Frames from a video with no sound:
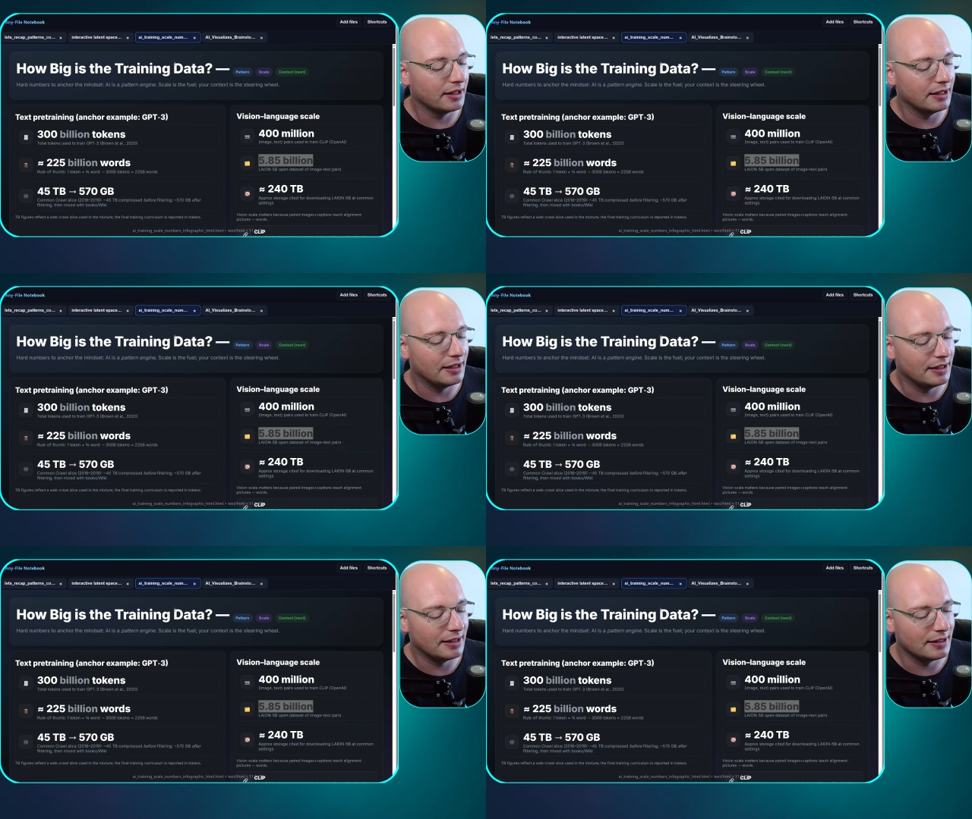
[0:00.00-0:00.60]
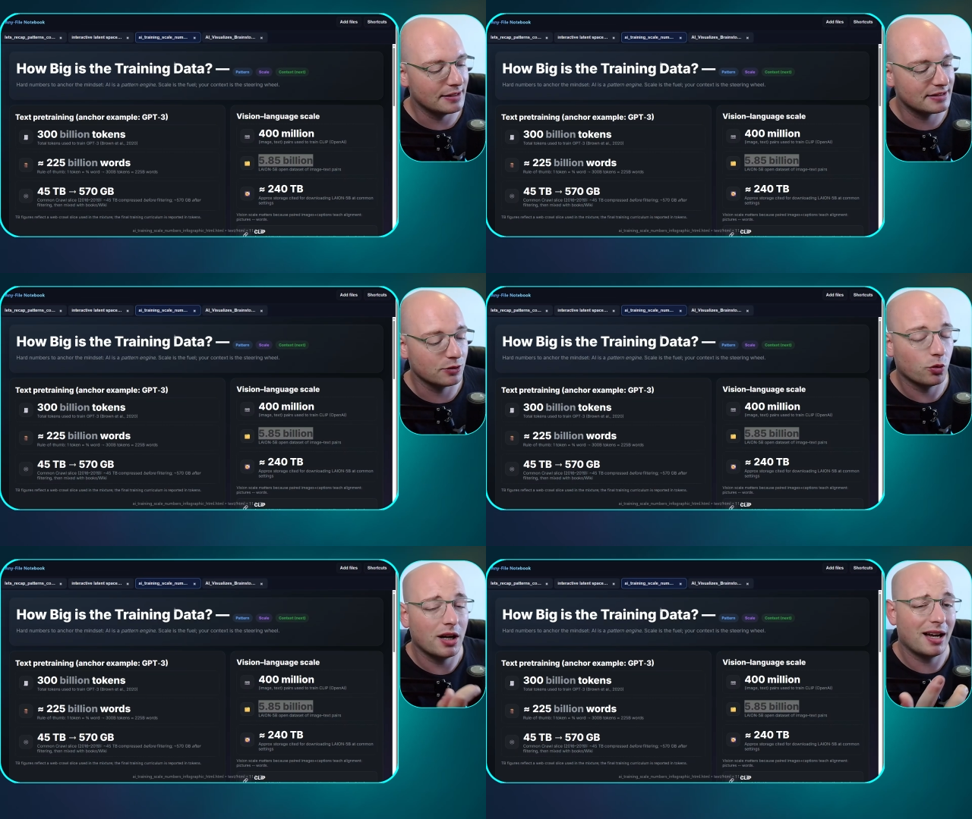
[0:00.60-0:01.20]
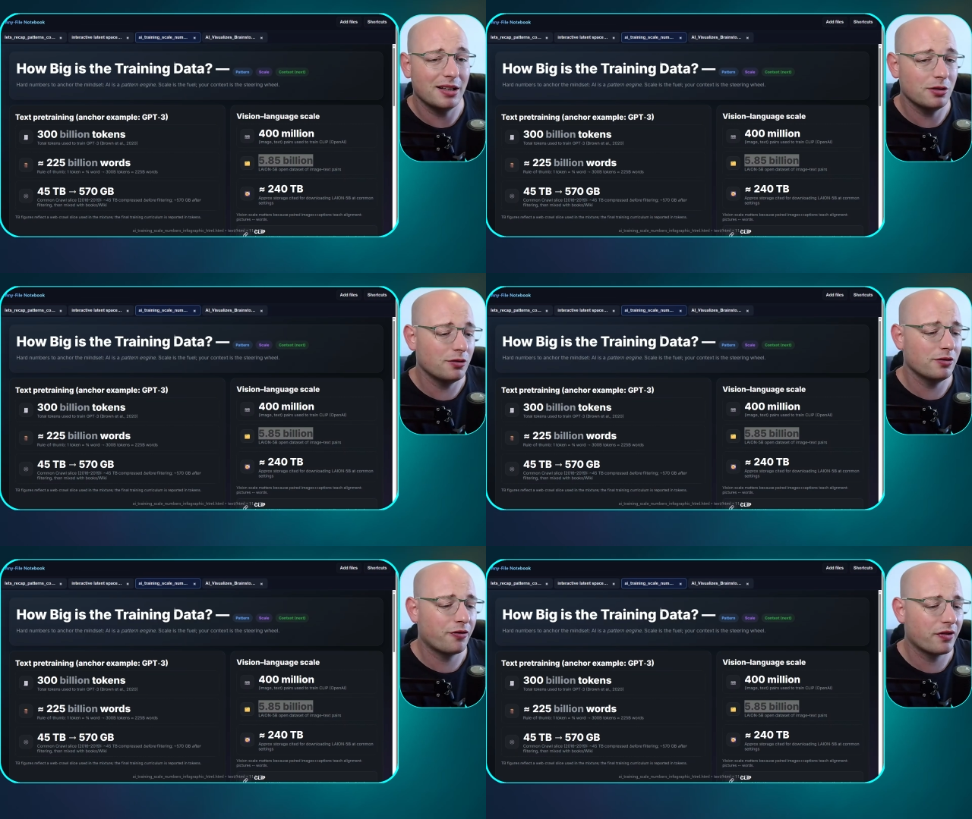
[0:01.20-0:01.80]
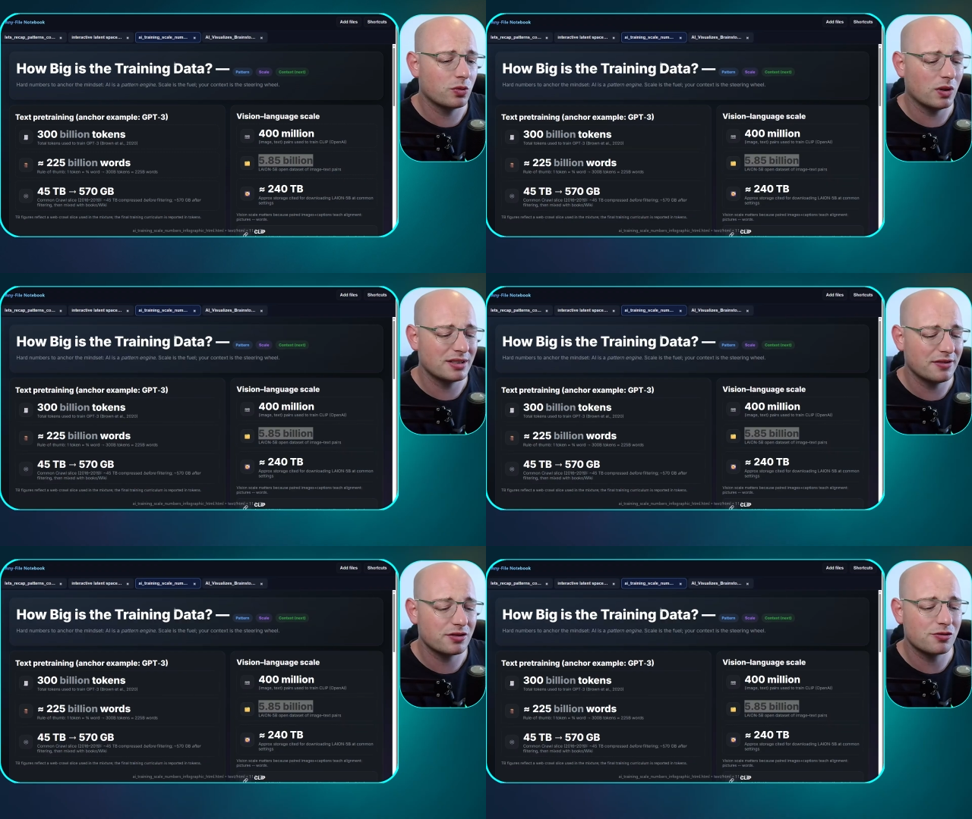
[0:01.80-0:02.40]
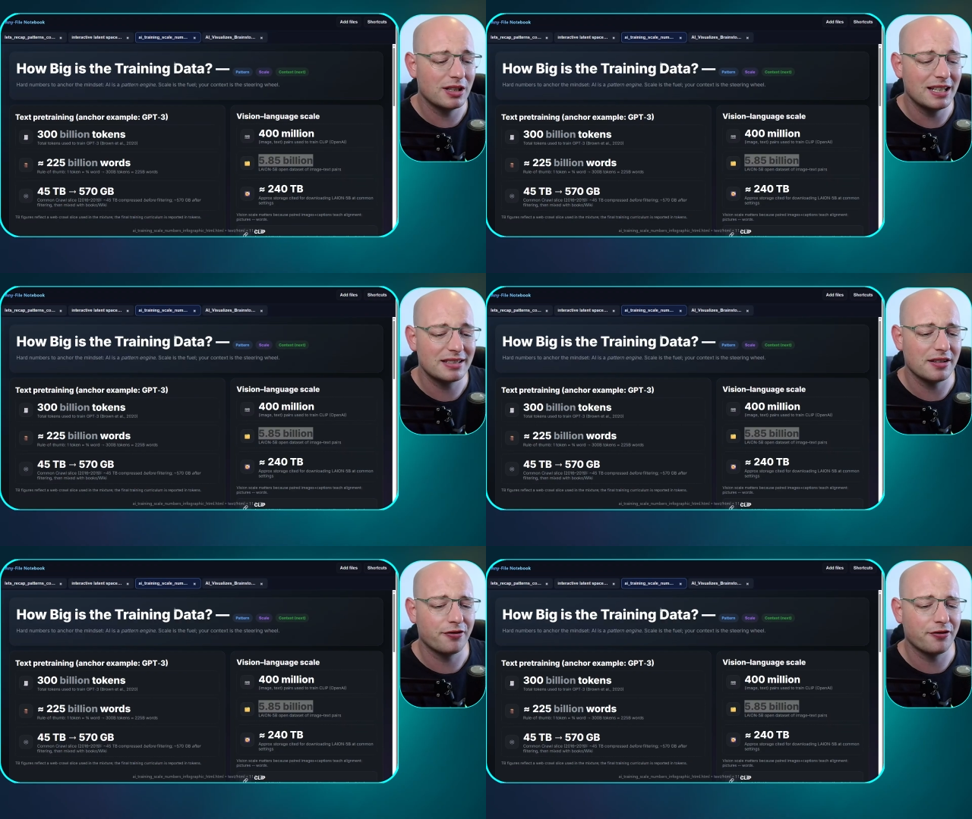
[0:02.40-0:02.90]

is, well, I don't know if it was even released,